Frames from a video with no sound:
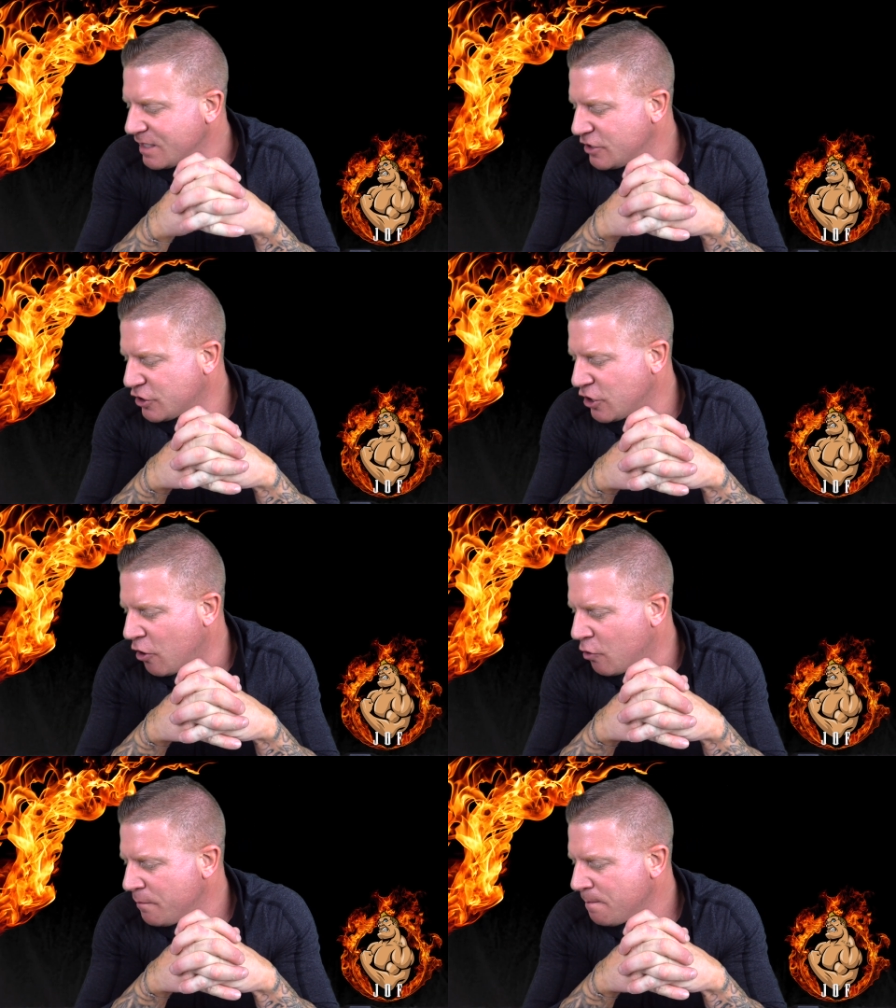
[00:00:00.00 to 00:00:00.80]

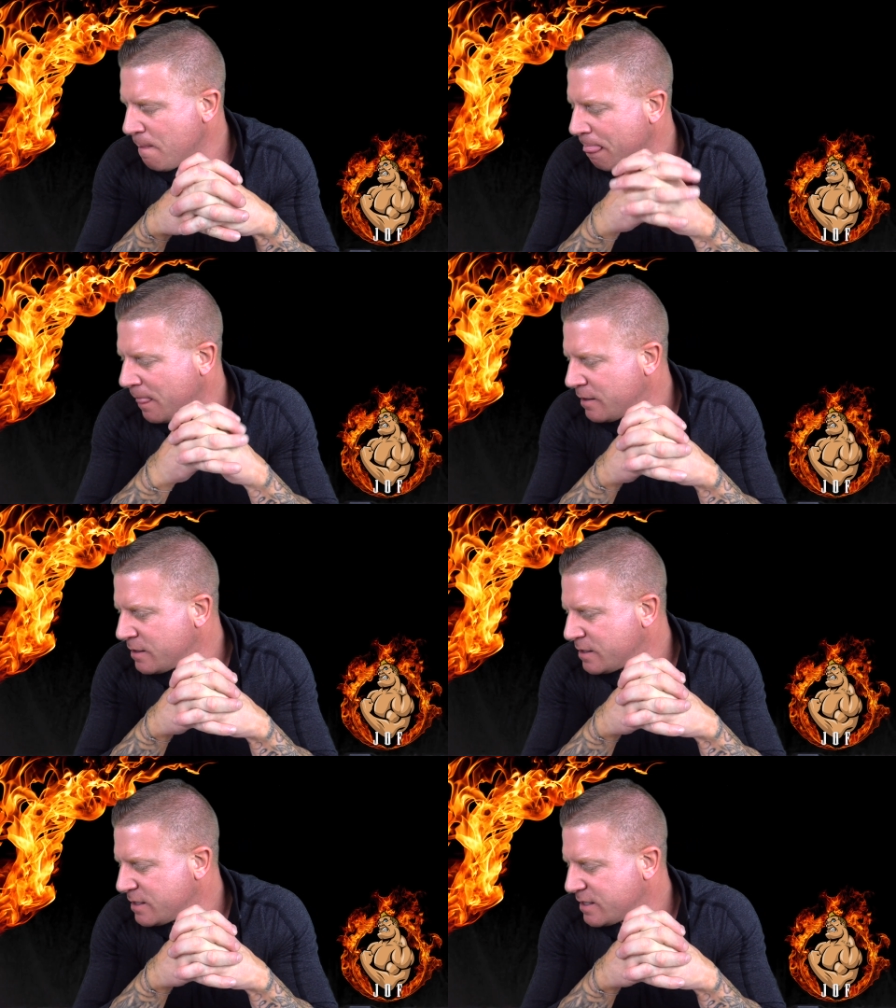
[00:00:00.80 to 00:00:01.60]
So,
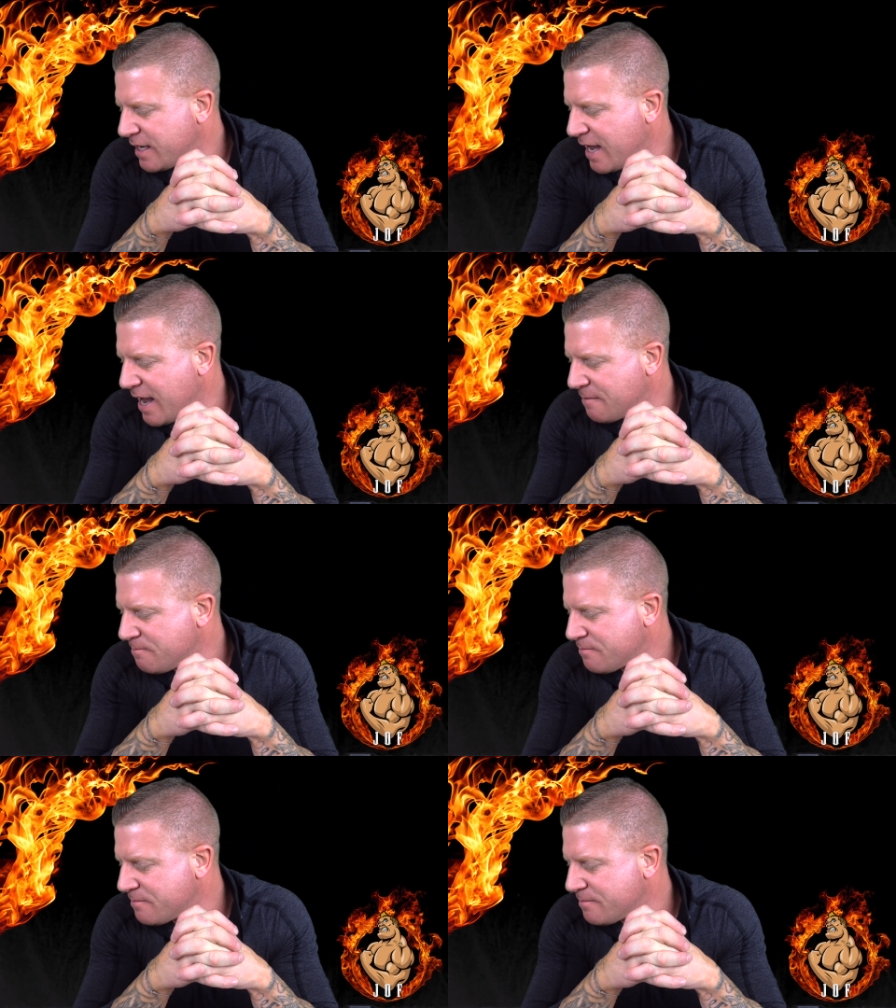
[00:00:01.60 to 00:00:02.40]

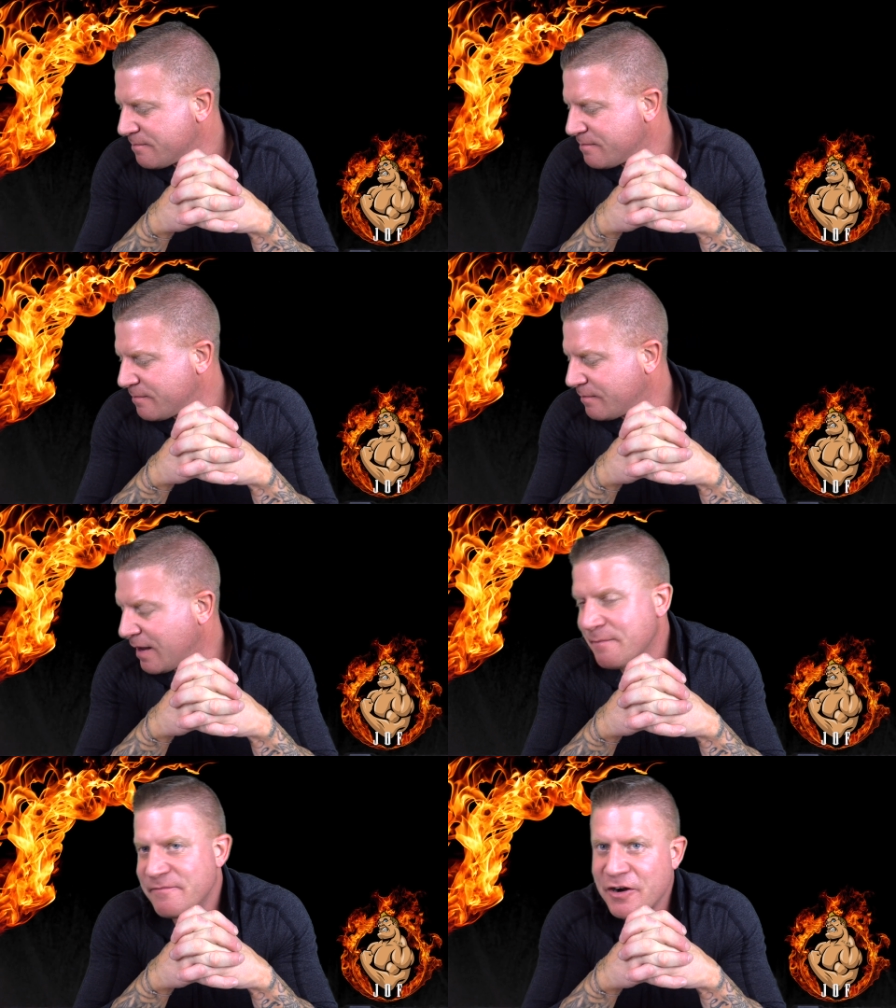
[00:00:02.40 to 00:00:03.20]
yeah,
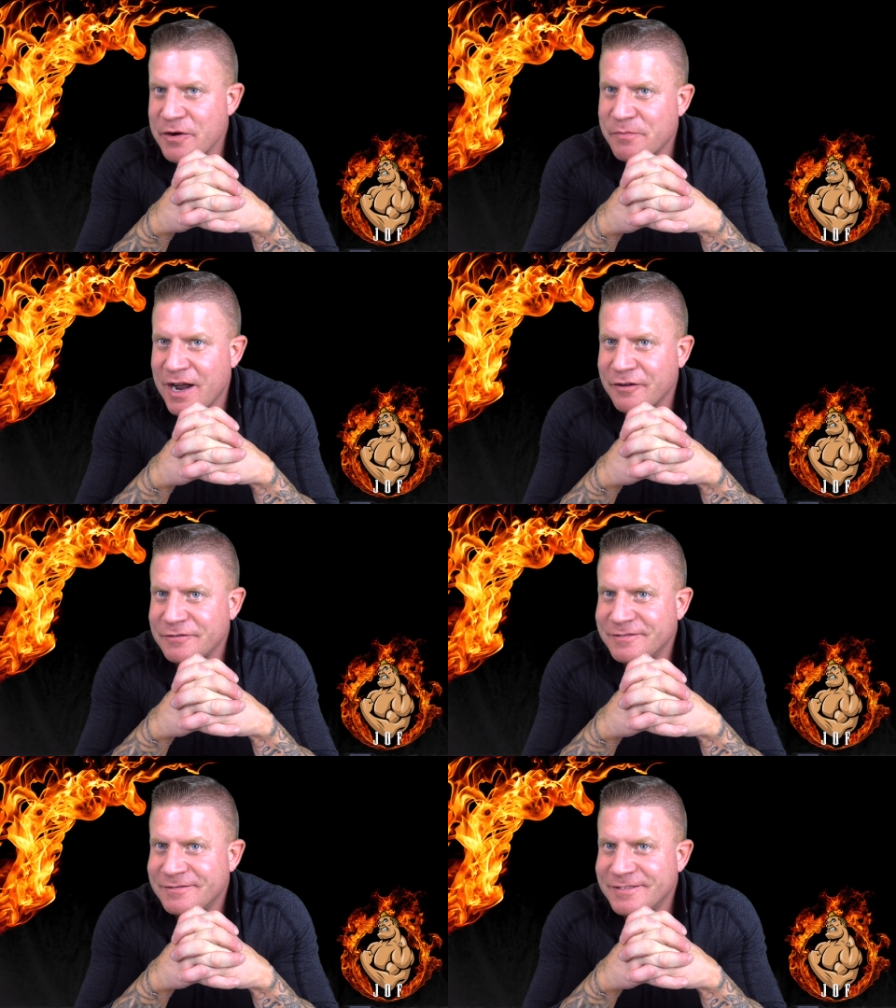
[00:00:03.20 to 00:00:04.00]
I am very
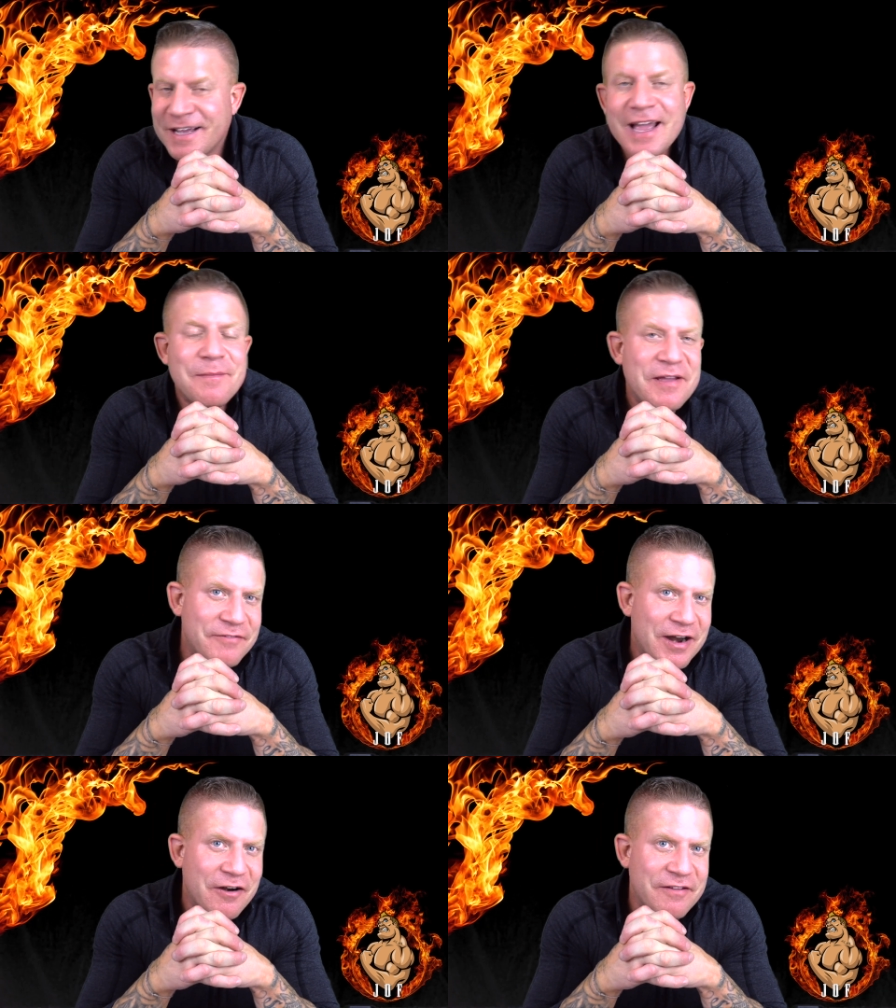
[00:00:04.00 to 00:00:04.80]
proud. I am a
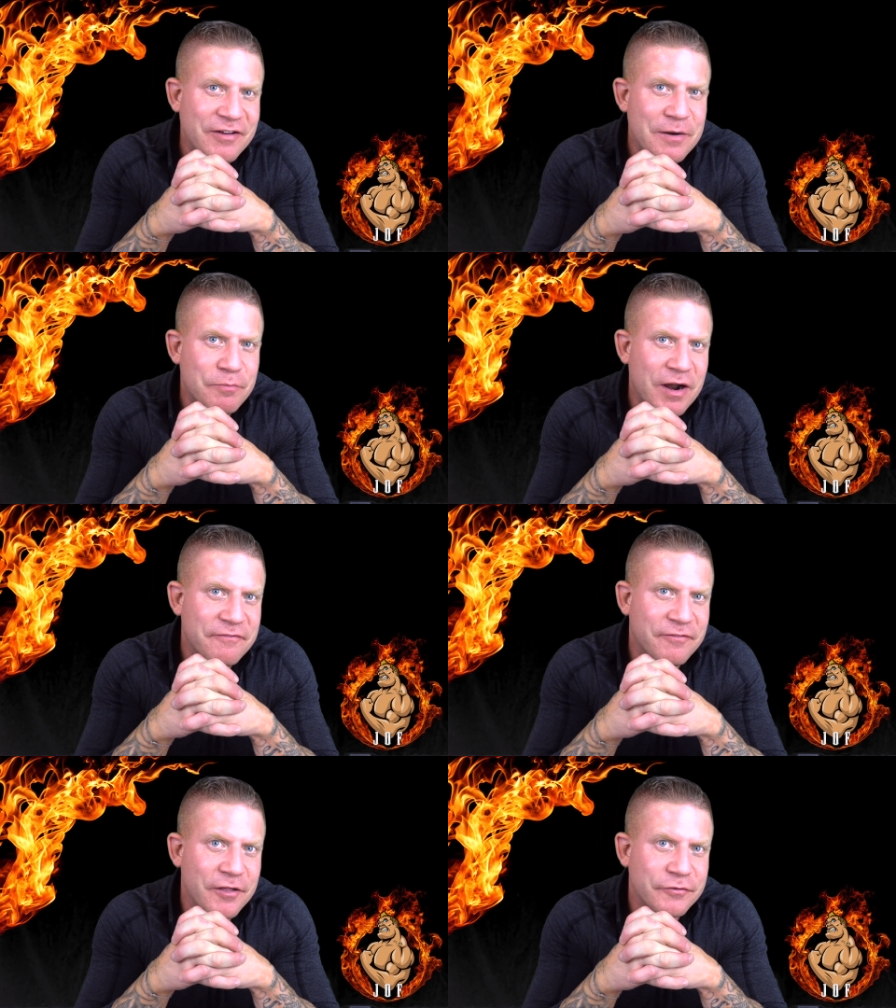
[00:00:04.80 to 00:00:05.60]
very, very
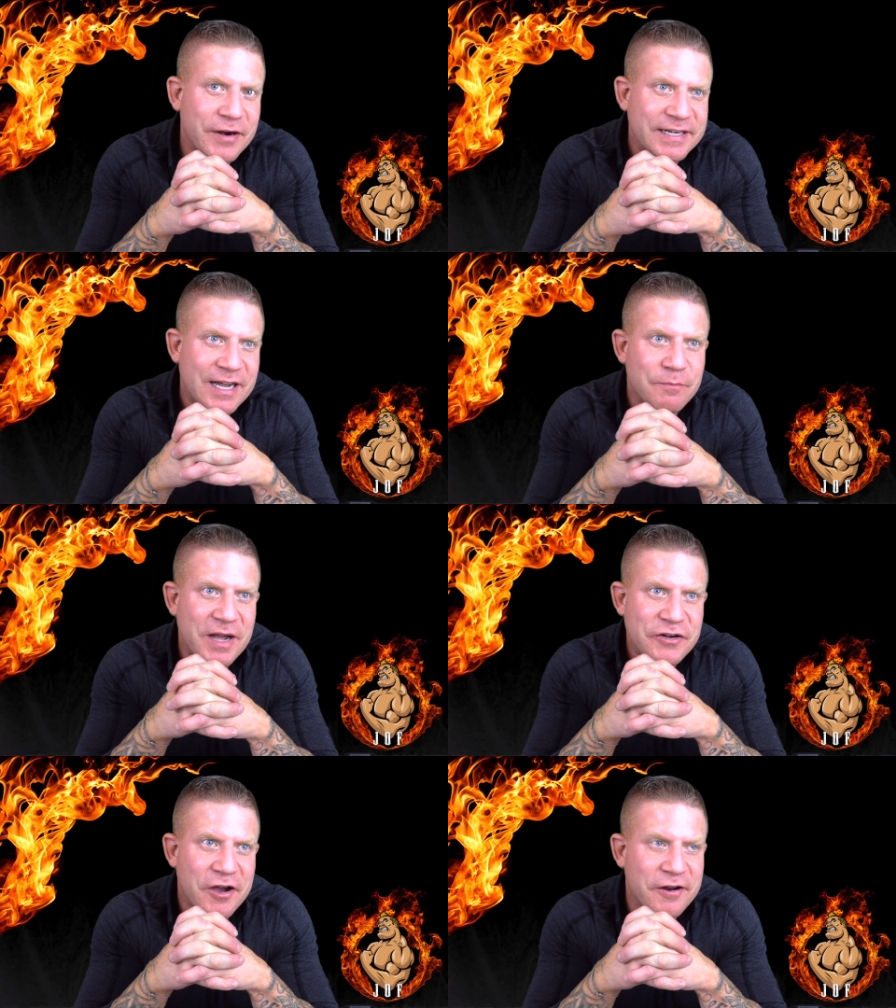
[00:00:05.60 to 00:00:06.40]
proud father right now.
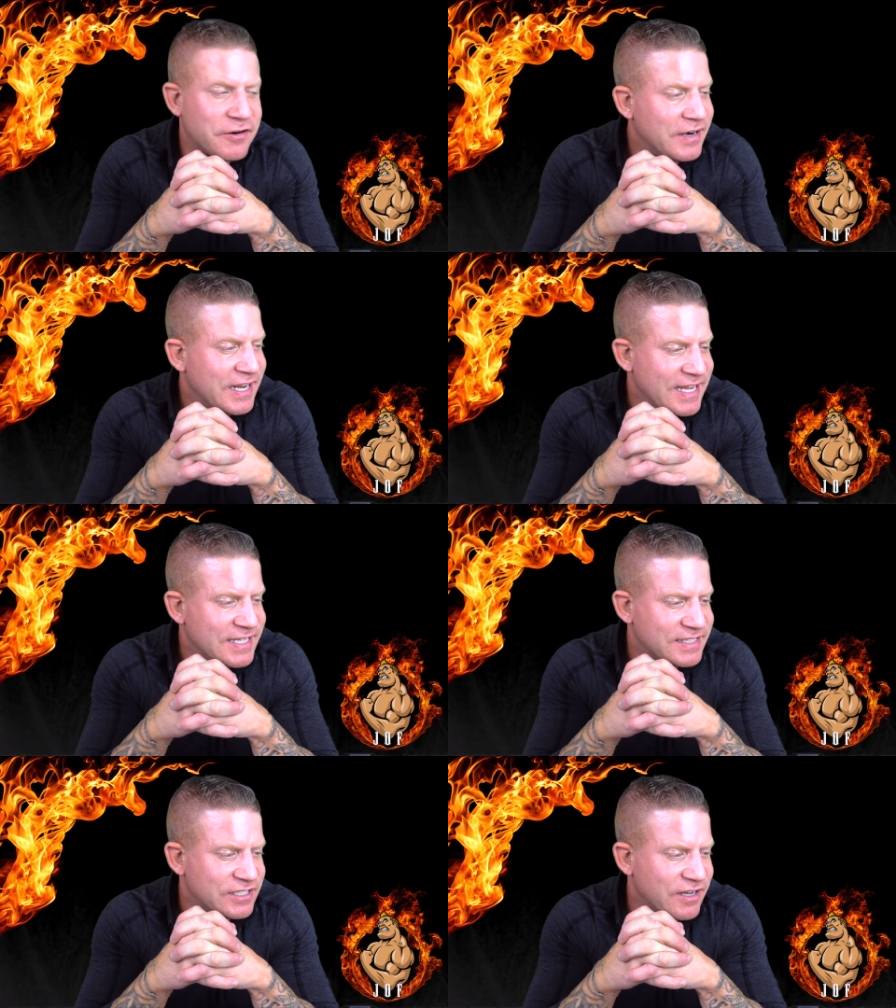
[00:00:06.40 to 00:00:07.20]
My daughter
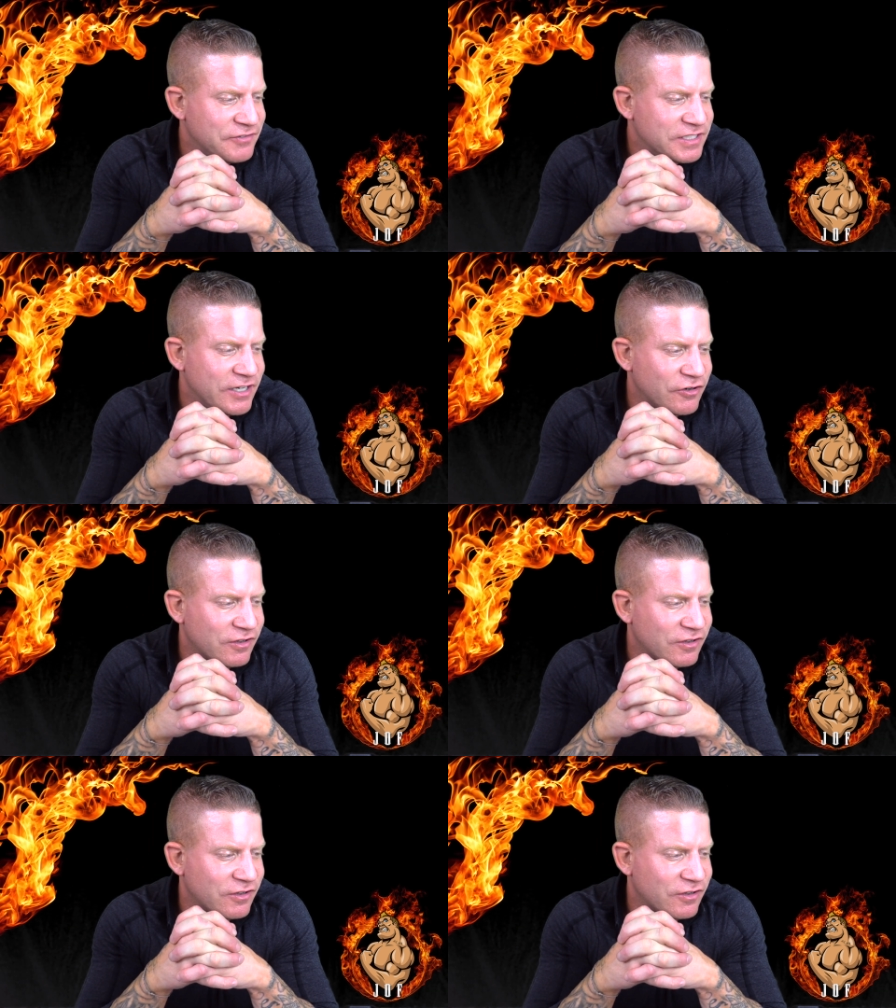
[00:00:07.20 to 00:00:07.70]
is the toughest kid in her